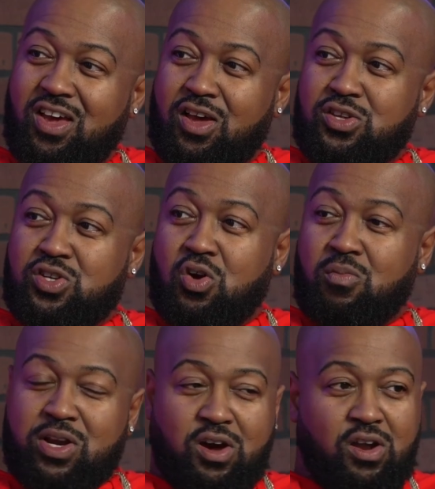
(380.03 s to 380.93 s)
So
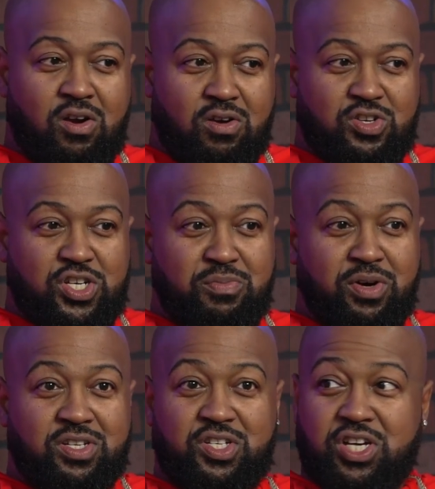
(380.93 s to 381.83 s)
my daughter, she
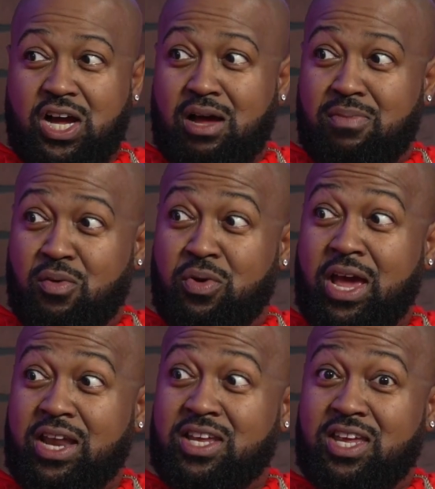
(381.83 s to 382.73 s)
booked a job, and we
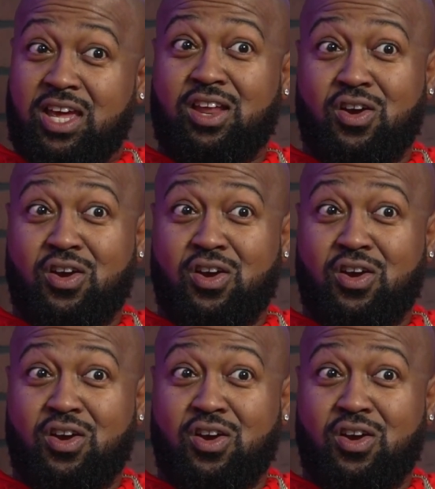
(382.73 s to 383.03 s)
had to get her